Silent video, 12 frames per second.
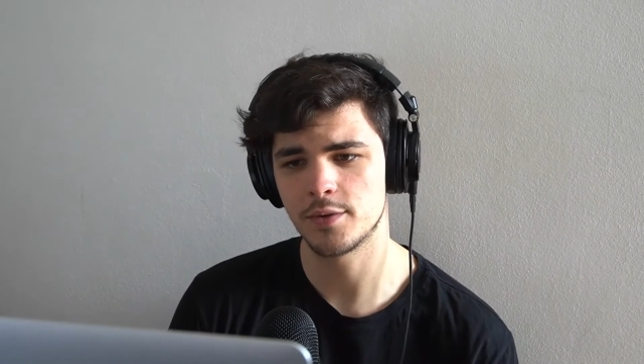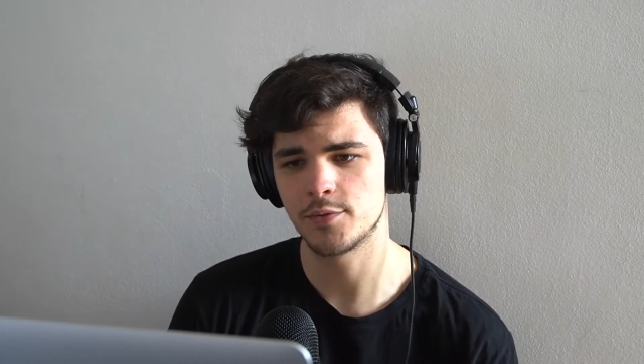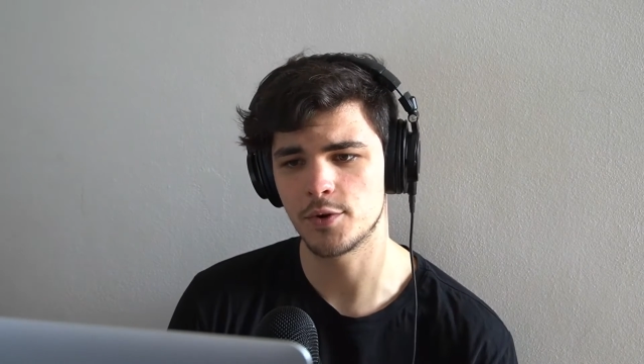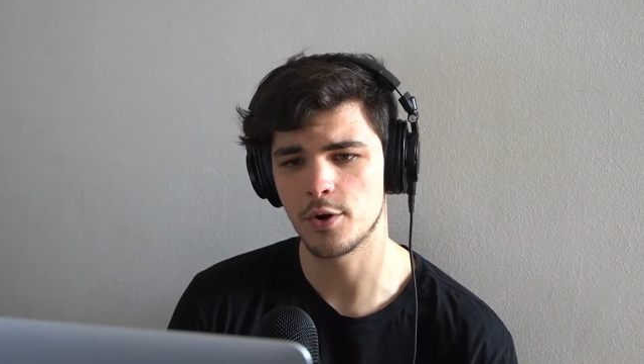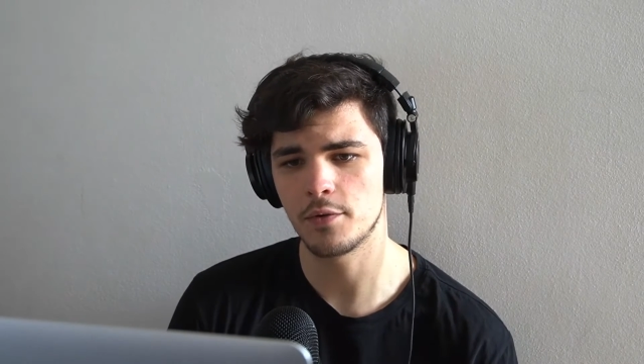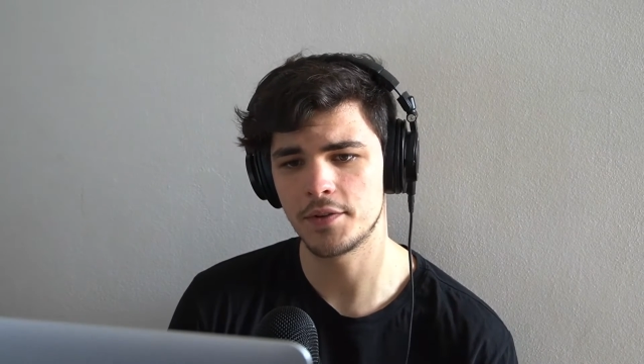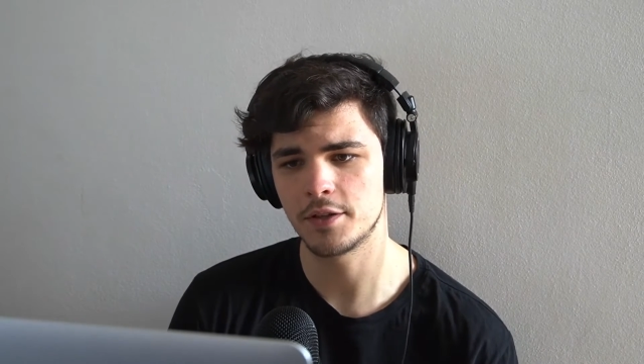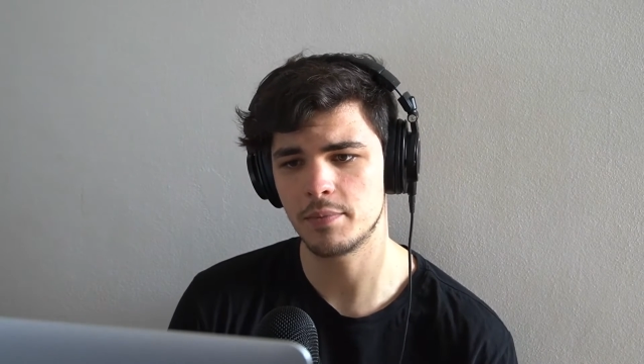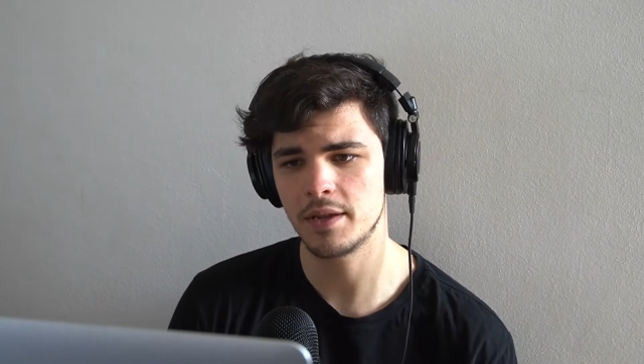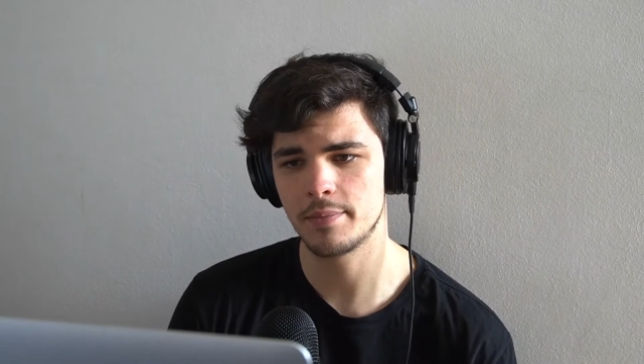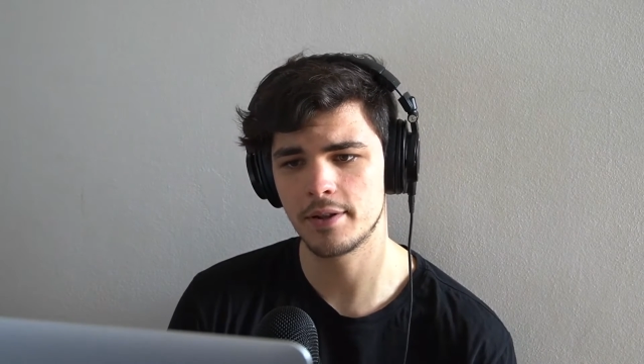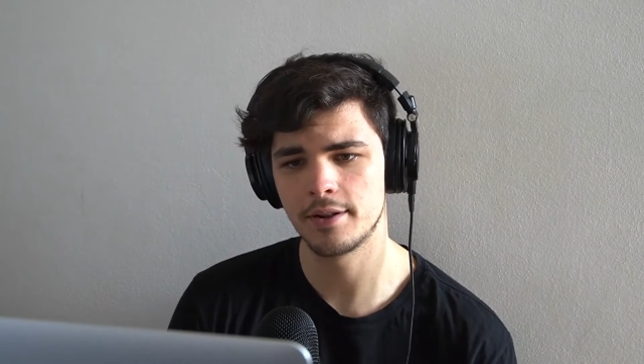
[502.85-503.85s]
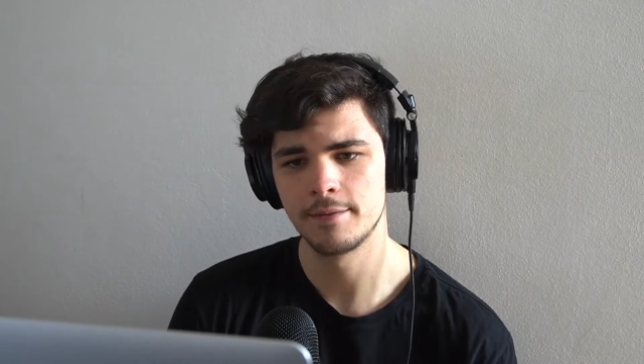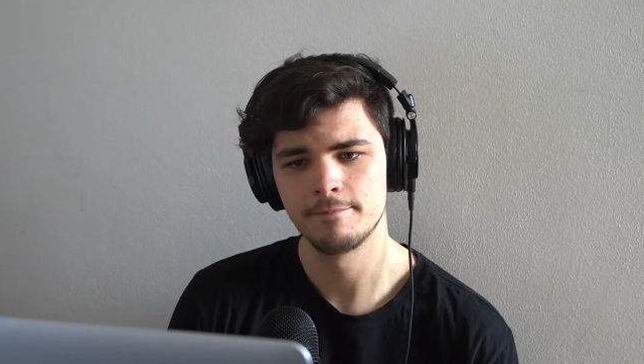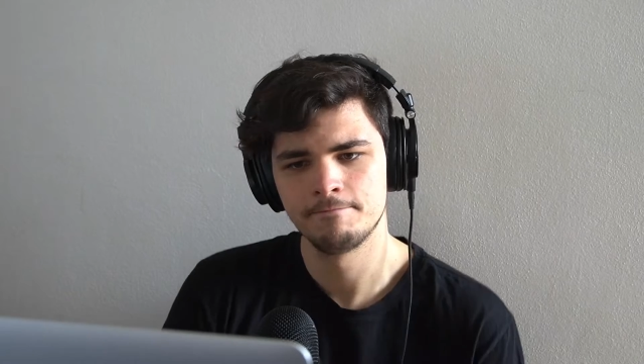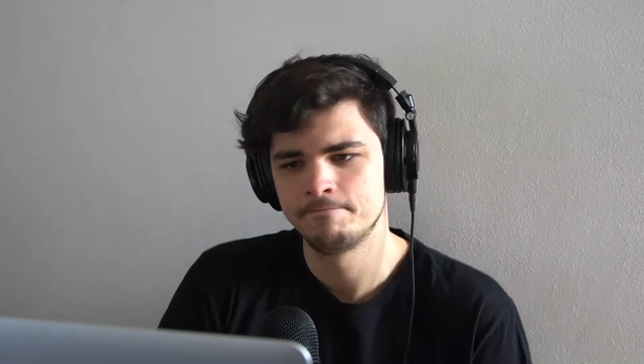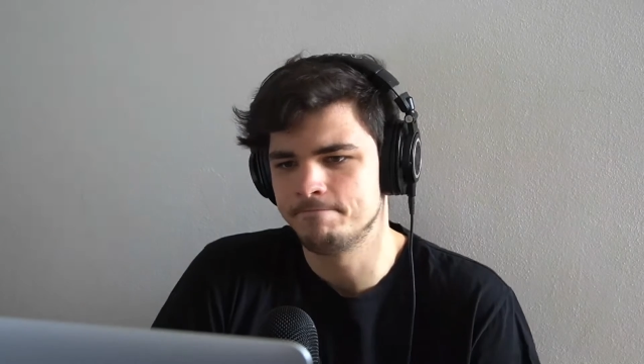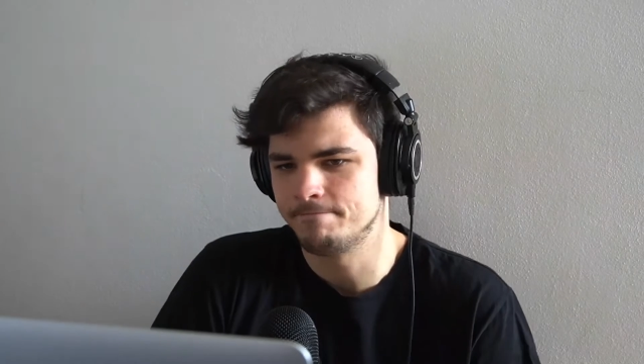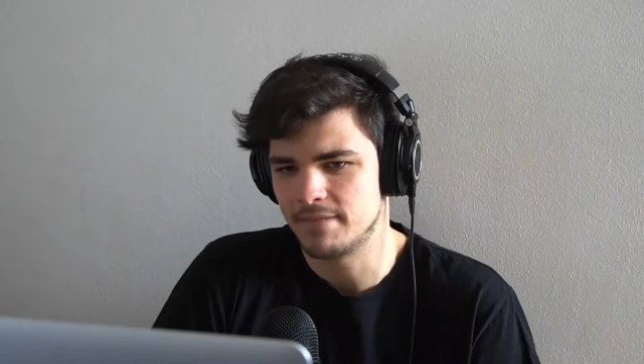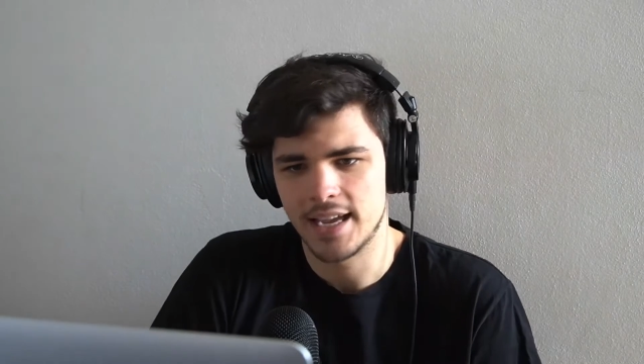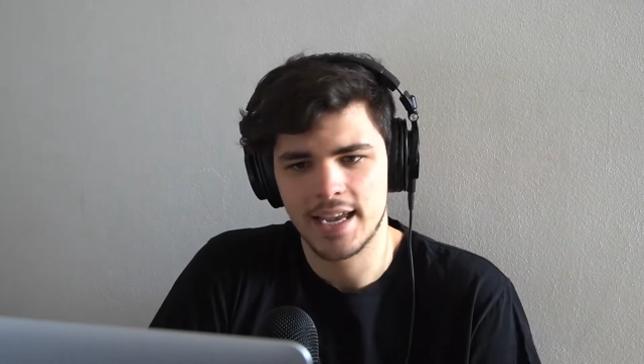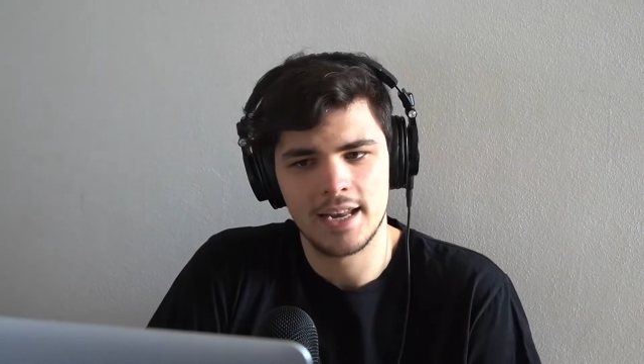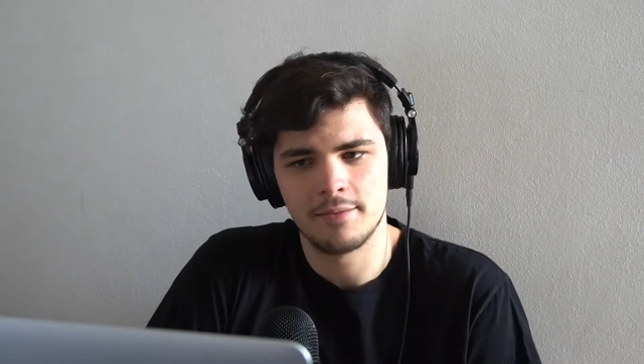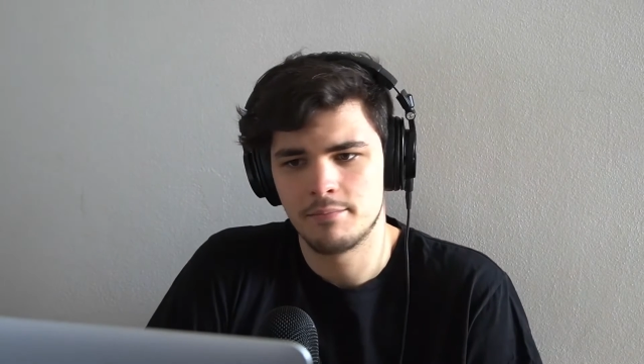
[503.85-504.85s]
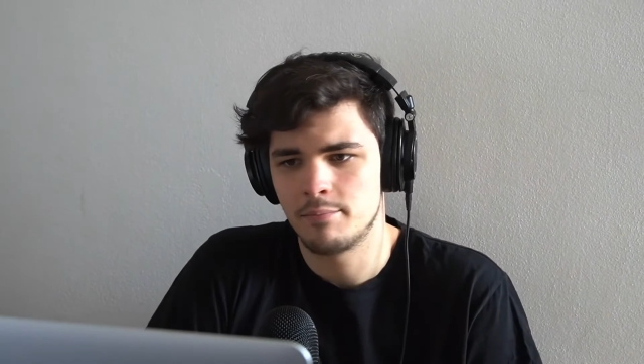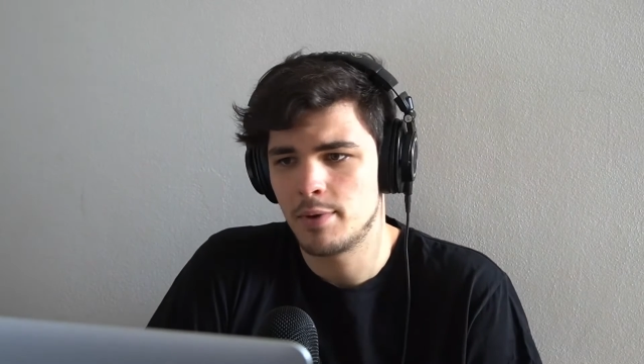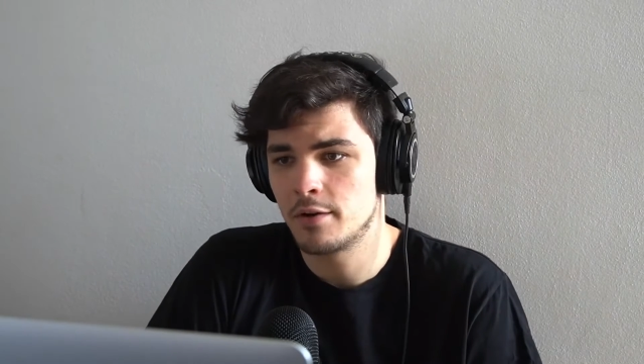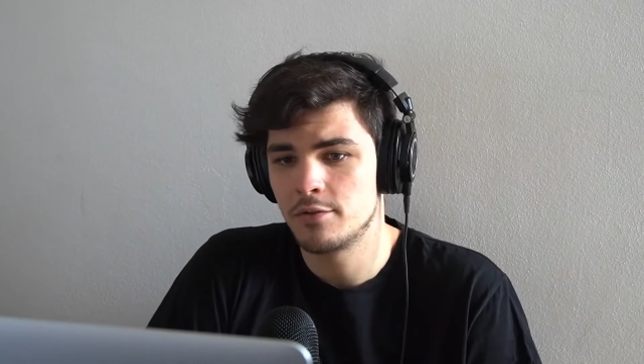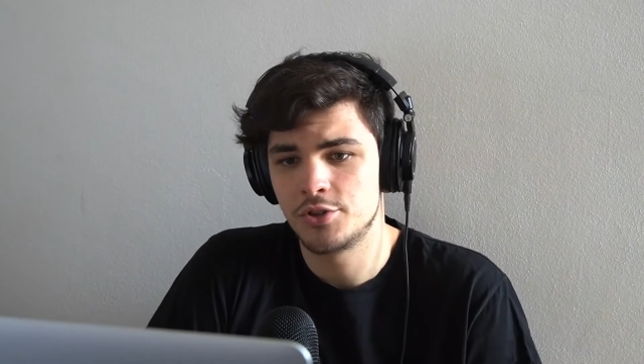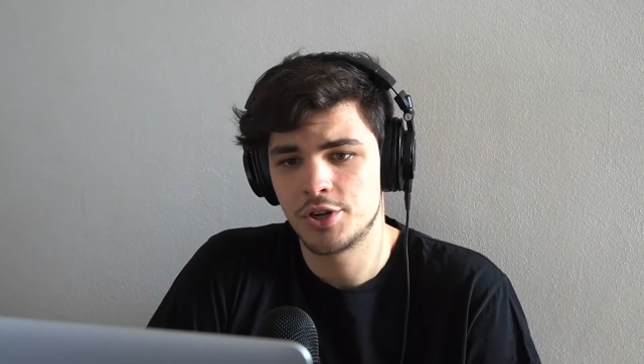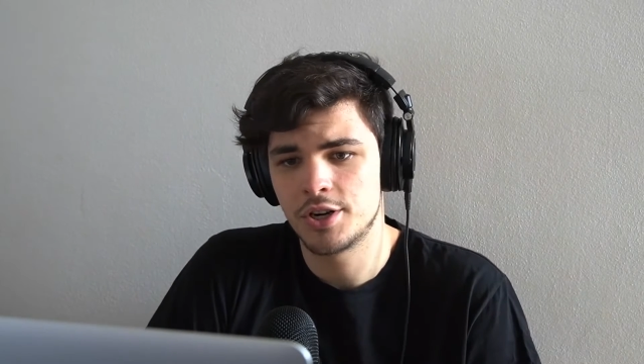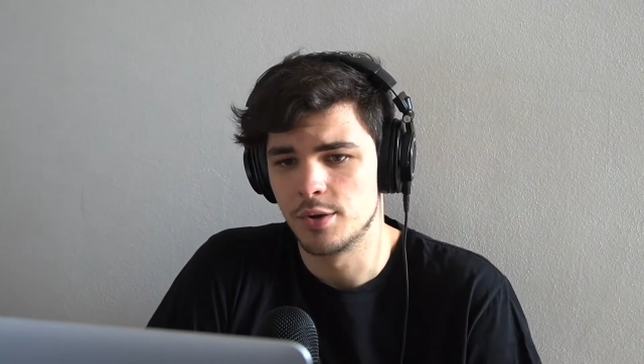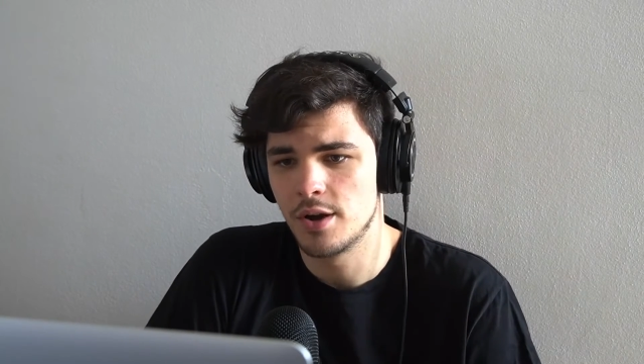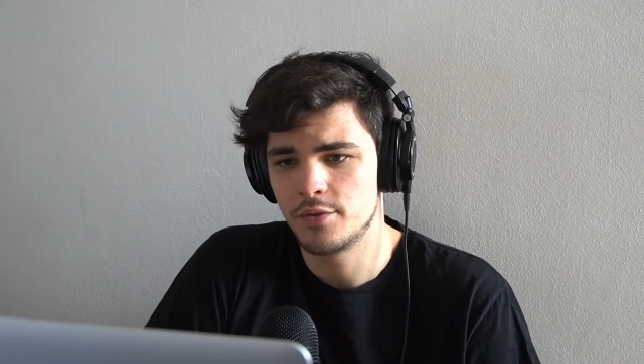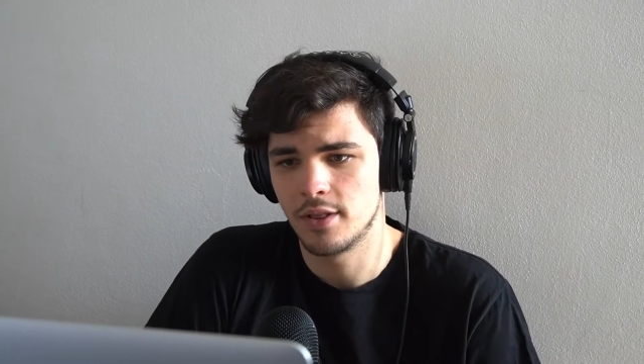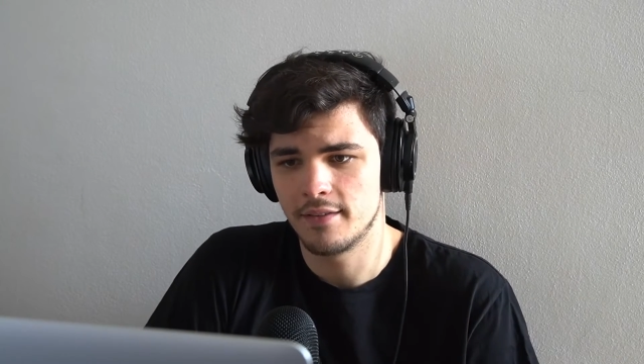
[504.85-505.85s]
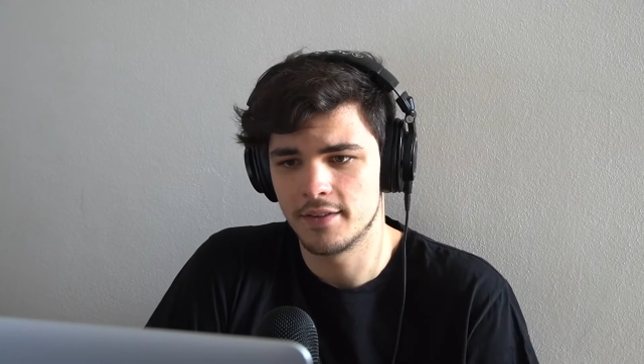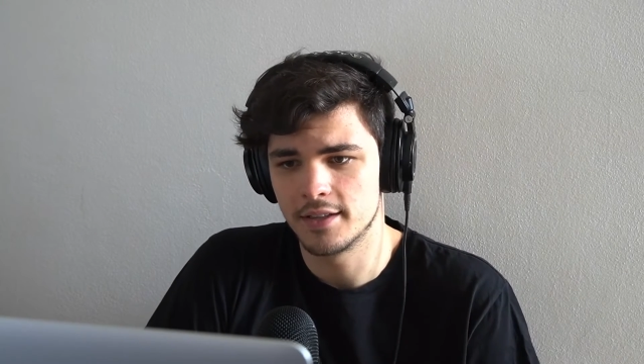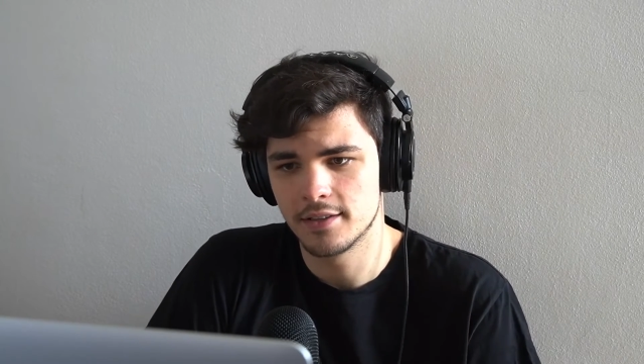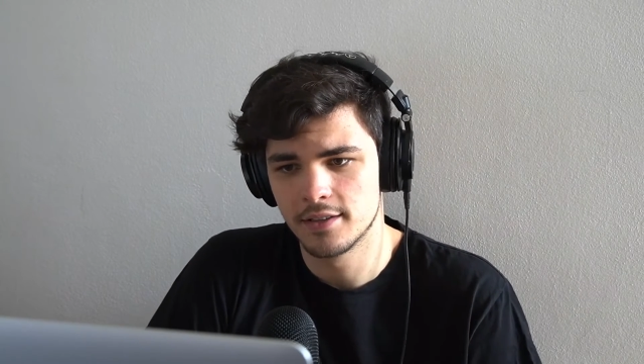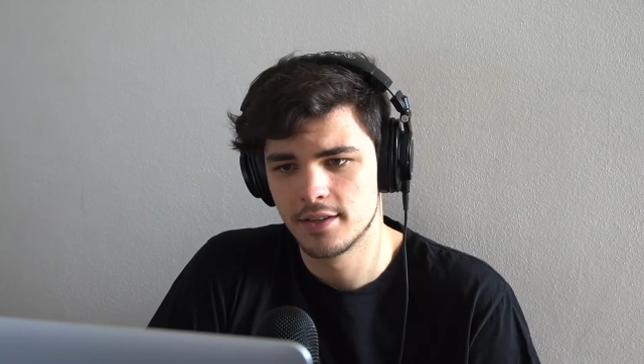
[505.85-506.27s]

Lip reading: you have to call with the people. Again, part of the journey, you have to love it.